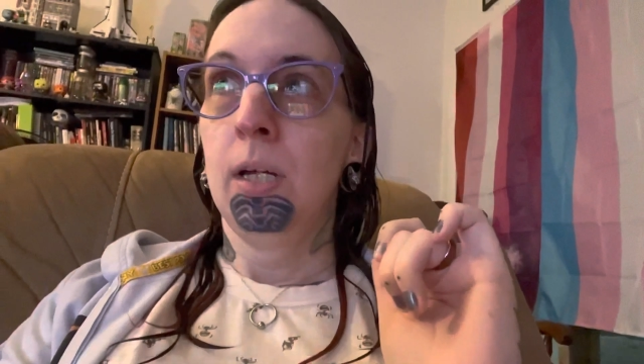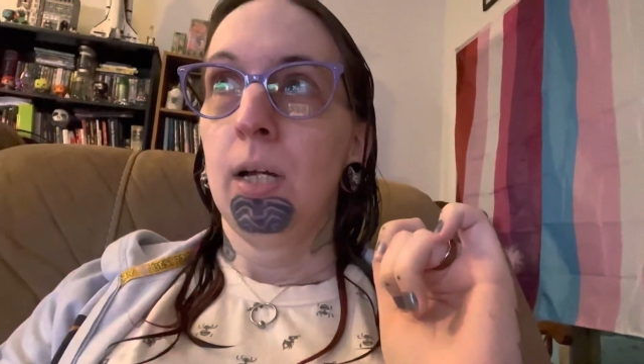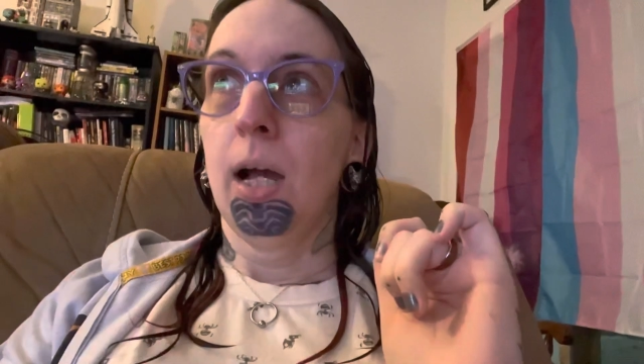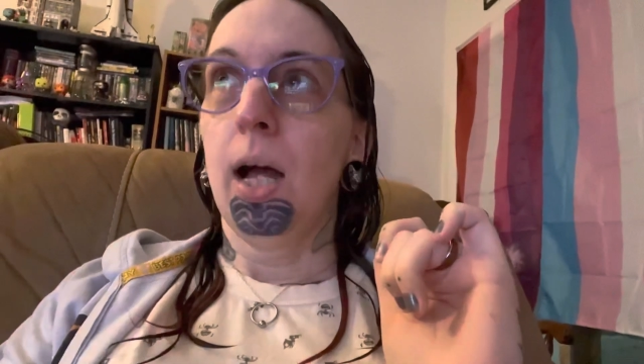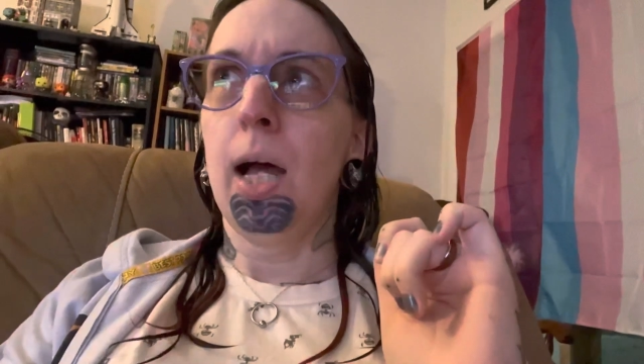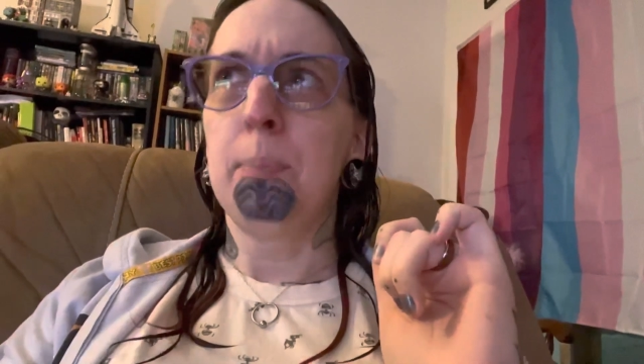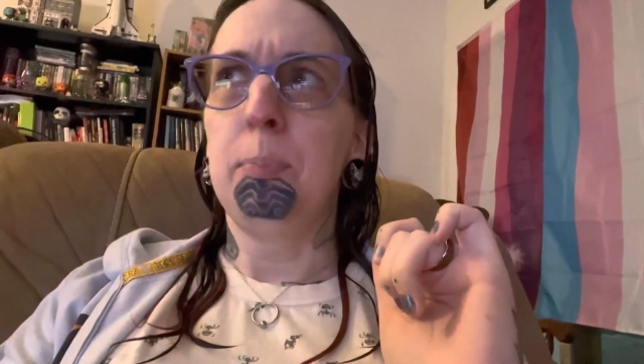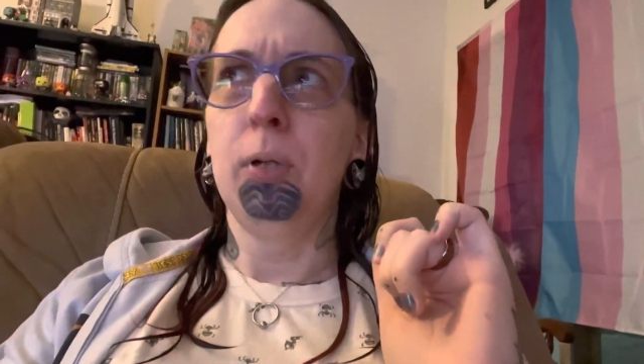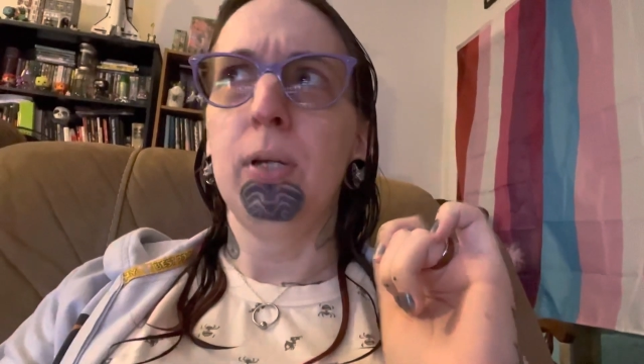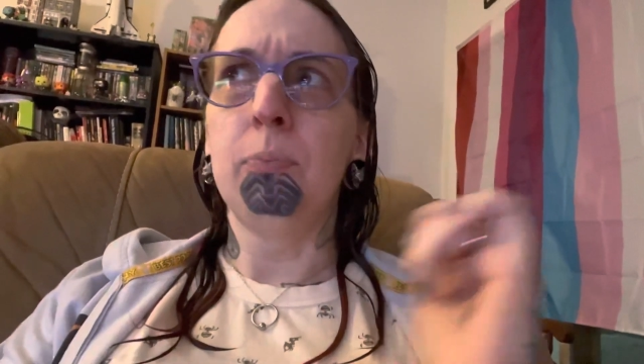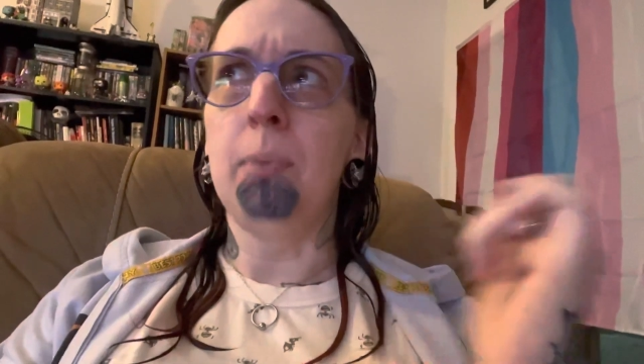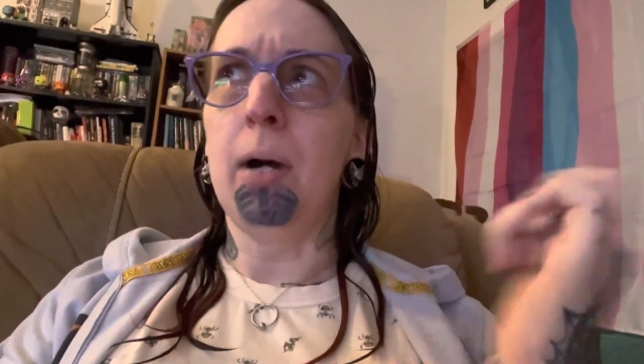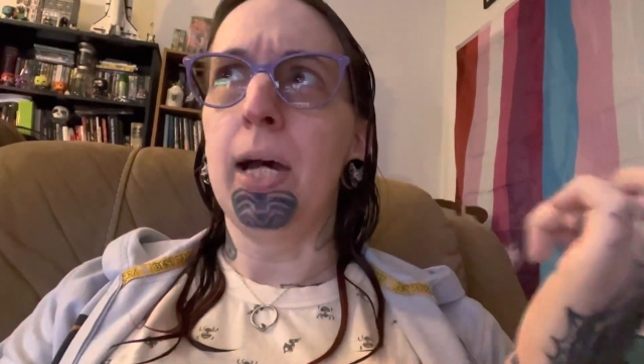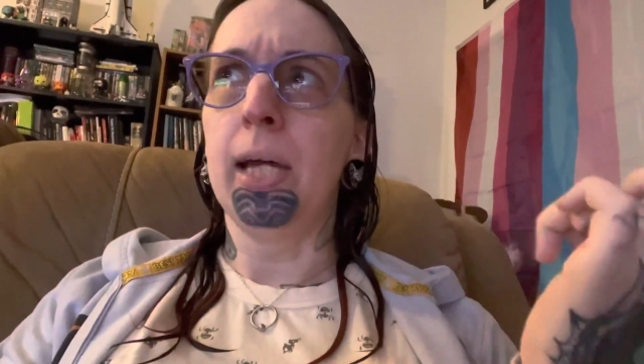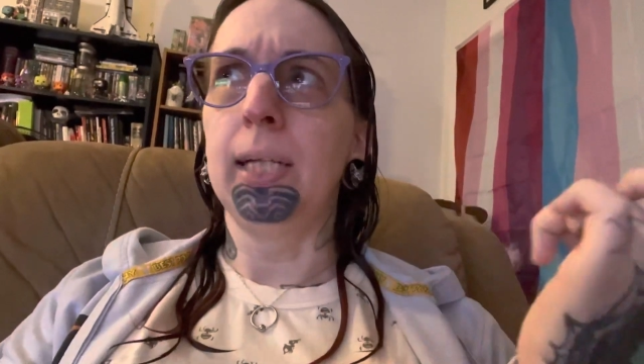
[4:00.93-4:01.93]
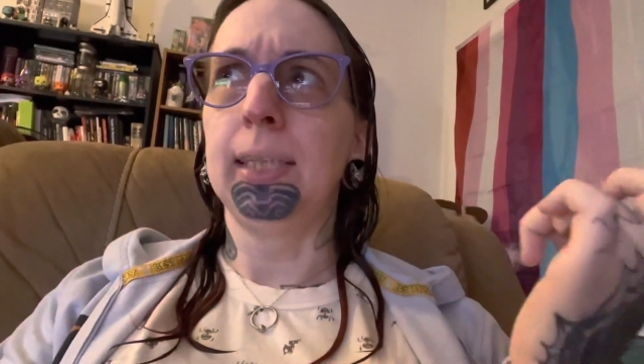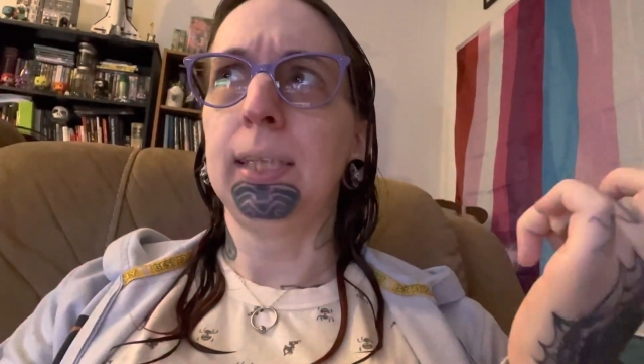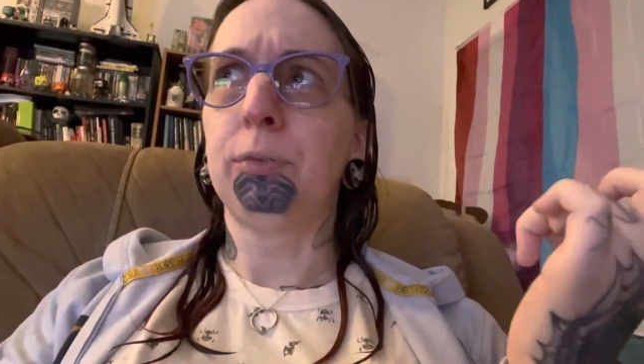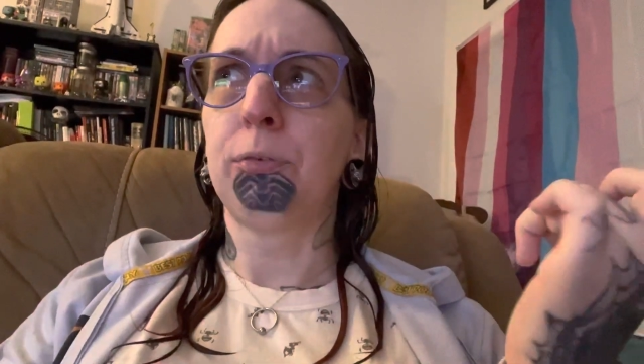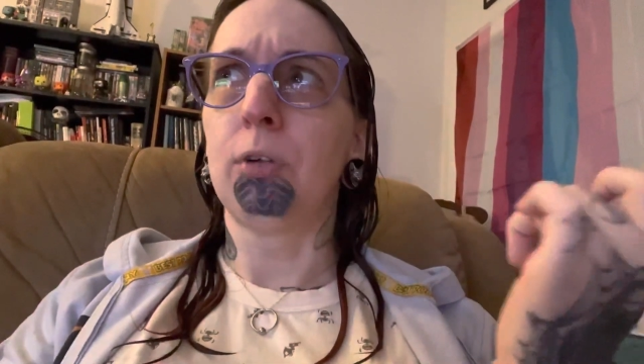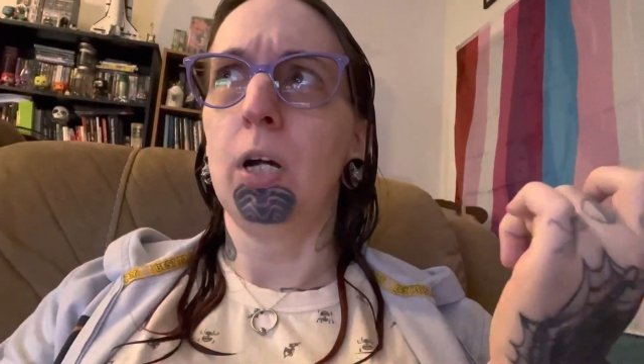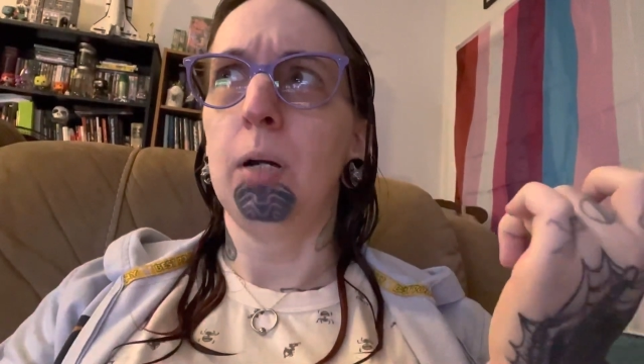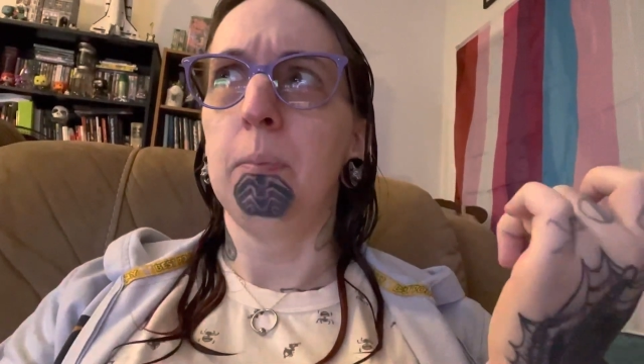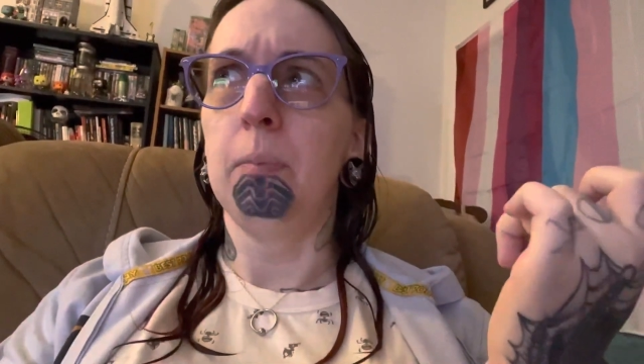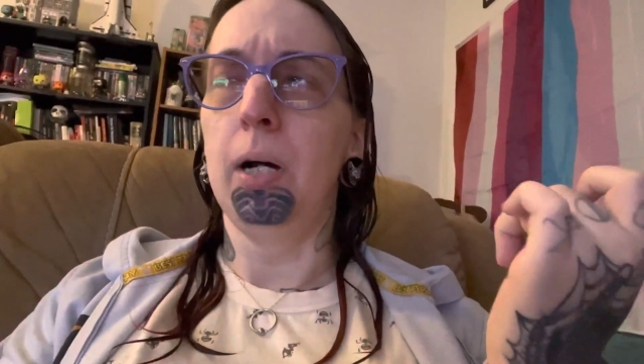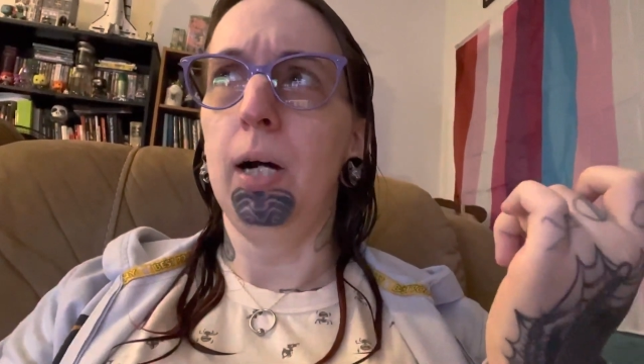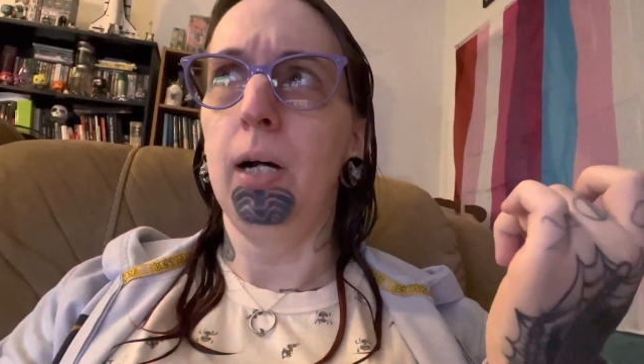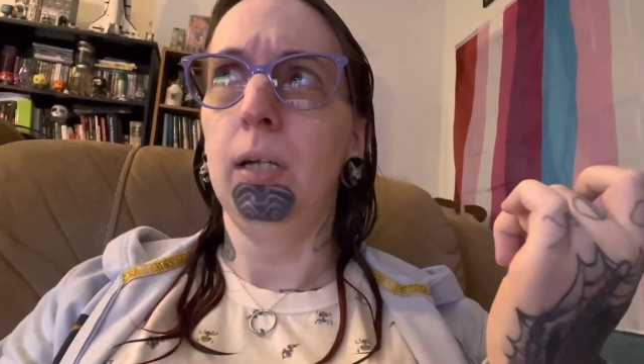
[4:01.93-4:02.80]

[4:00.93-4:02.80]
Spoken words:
I believe mine is from